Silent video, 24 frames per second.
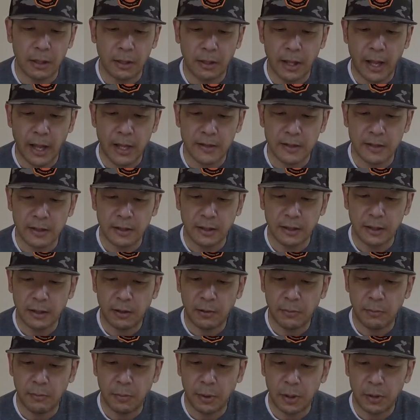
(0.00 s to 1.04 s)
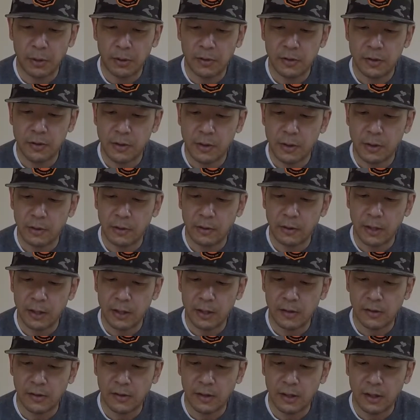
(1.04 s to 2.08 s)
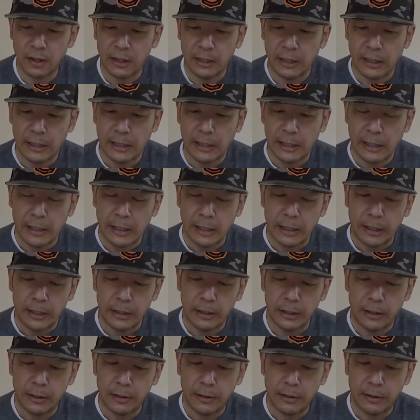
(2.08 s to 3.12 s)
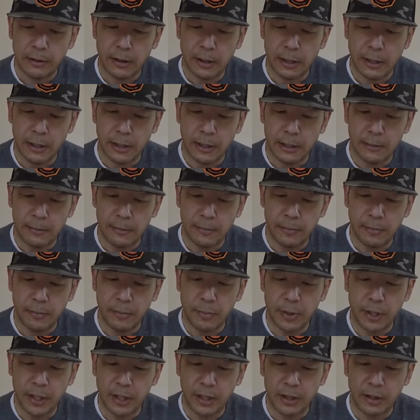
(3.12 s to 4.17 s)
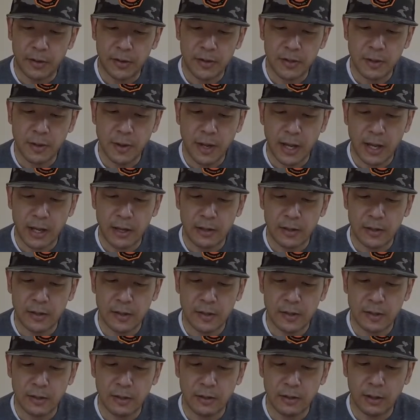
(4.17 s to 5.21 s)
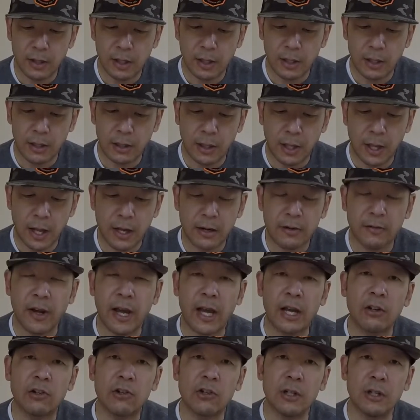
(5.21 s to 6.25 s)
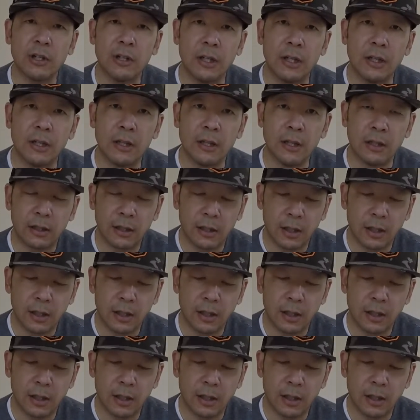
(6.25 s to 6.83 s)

has a little bulk to it, you can kind of see here, but it also has a lot of action in the